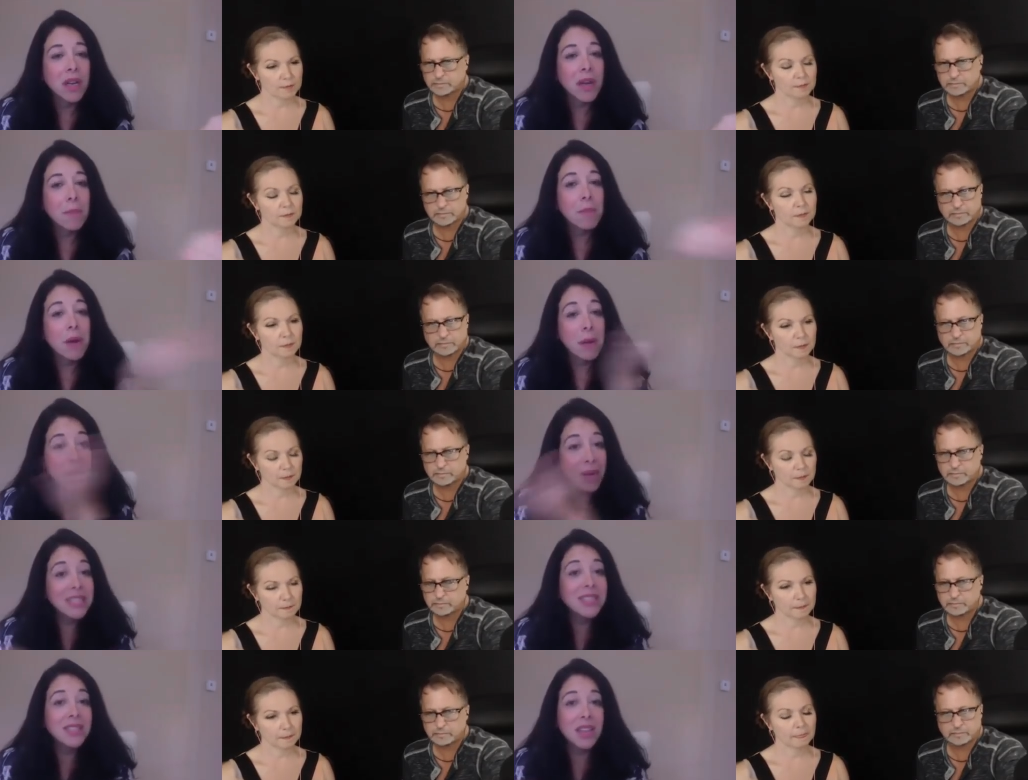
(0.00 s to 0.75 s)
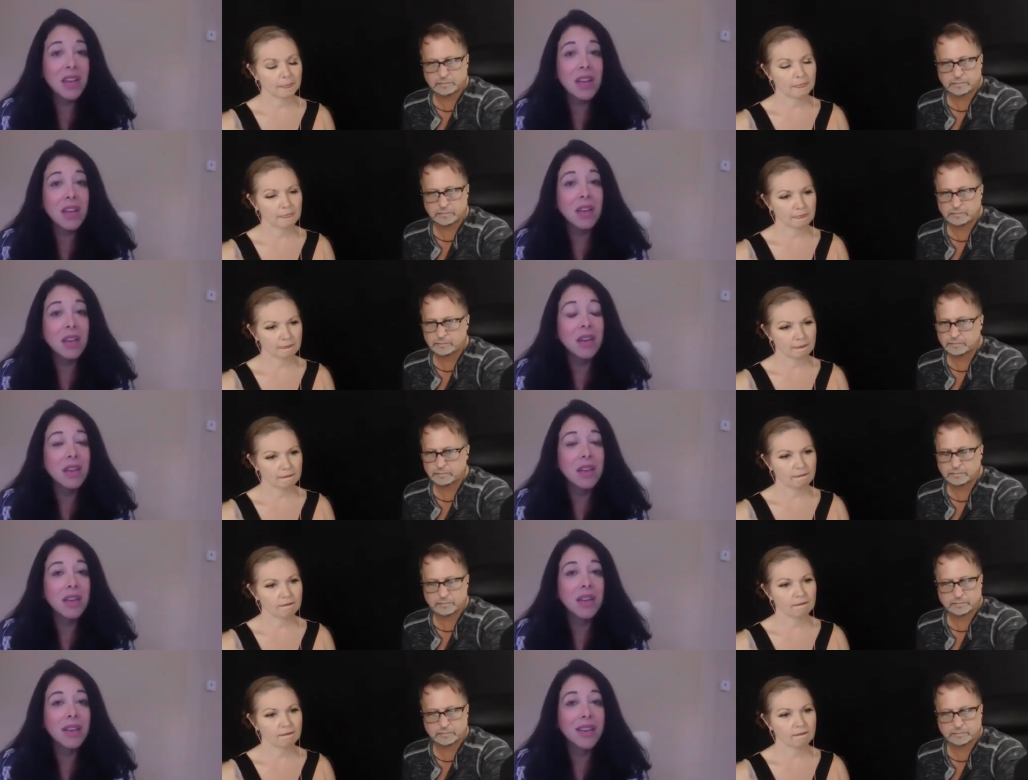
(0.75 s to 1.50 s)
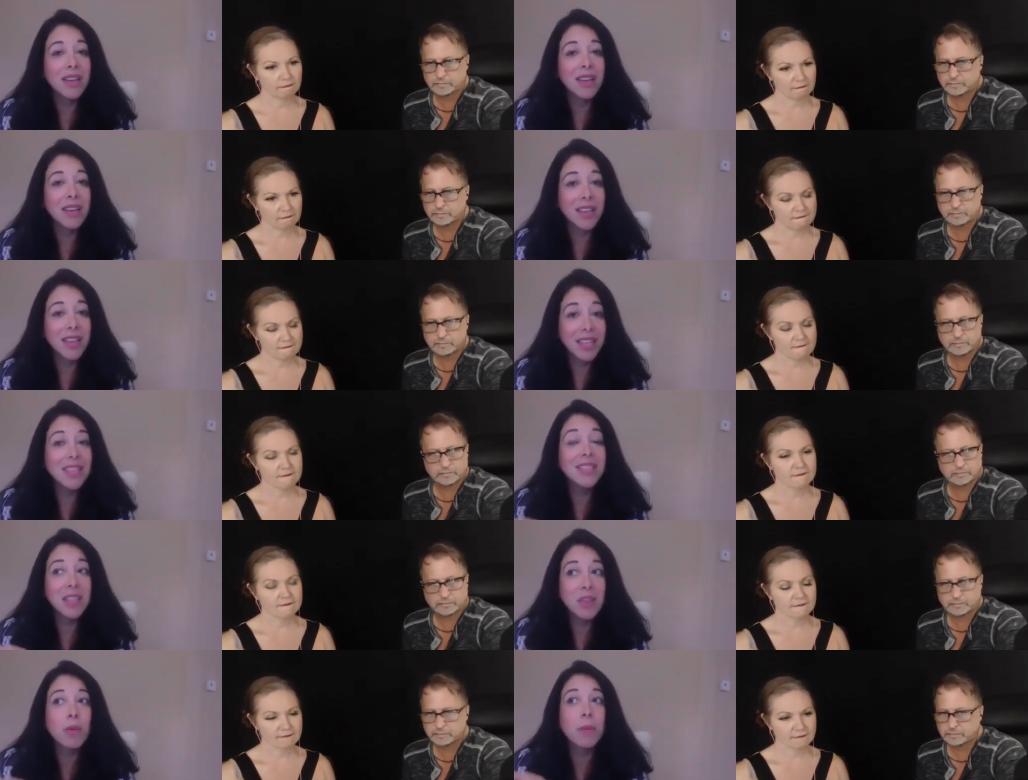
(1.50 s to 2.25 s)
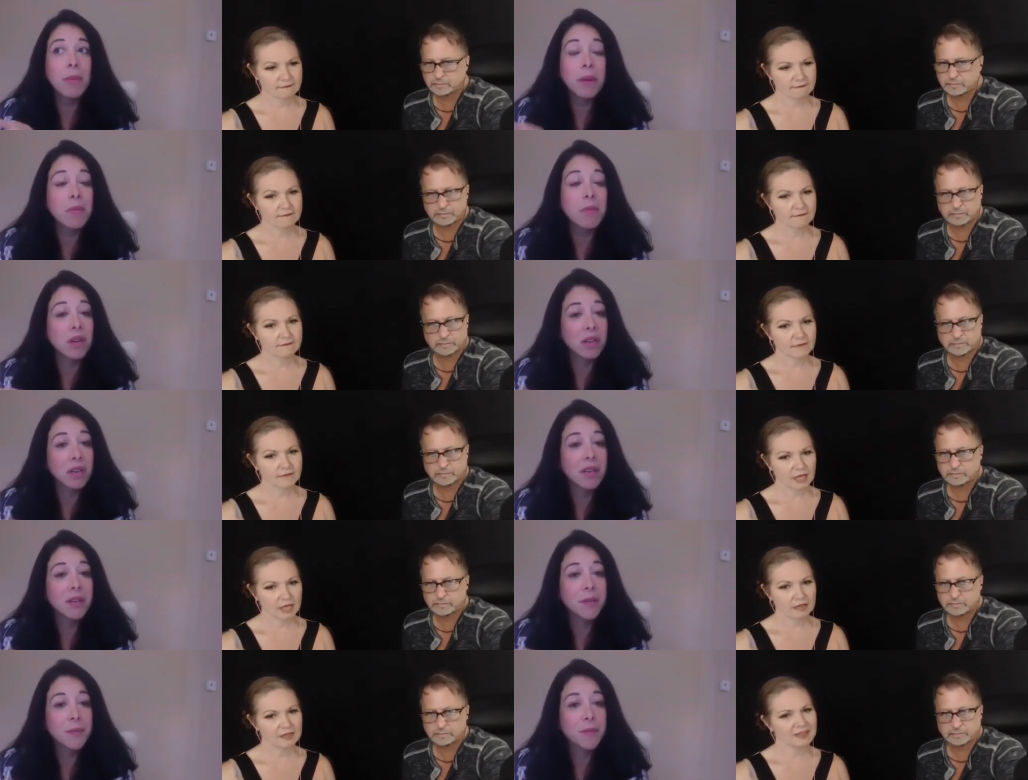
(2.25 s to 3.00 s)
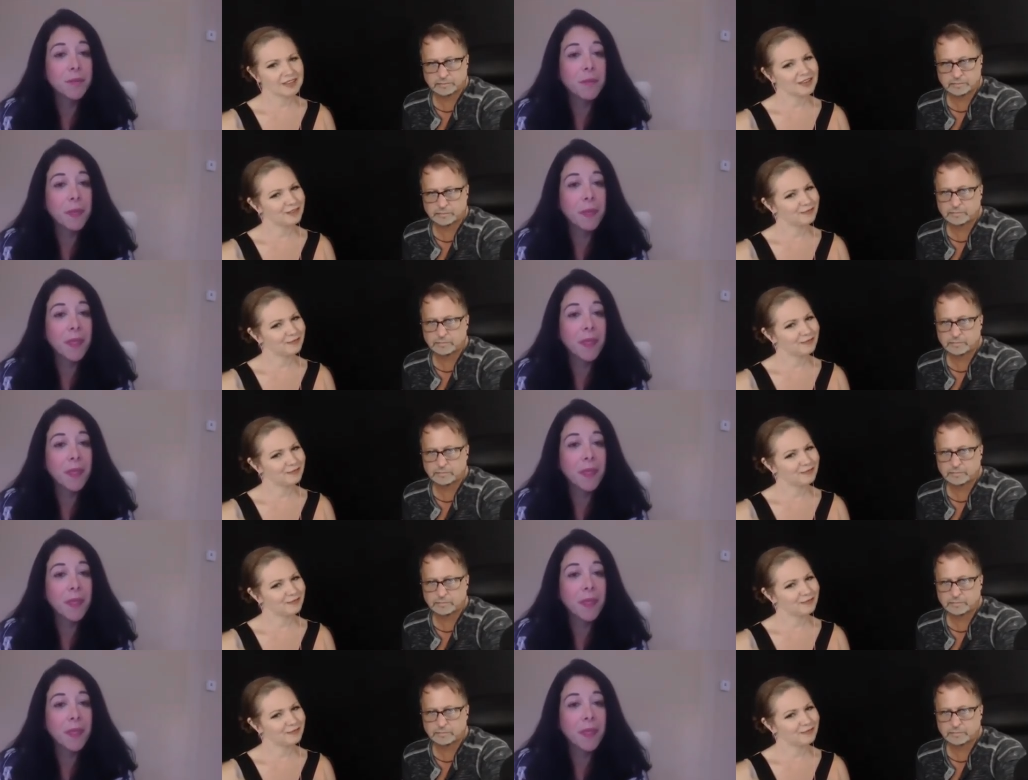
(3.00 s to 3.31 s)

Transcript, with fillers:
Speaker 1: but my son he did remember yeah.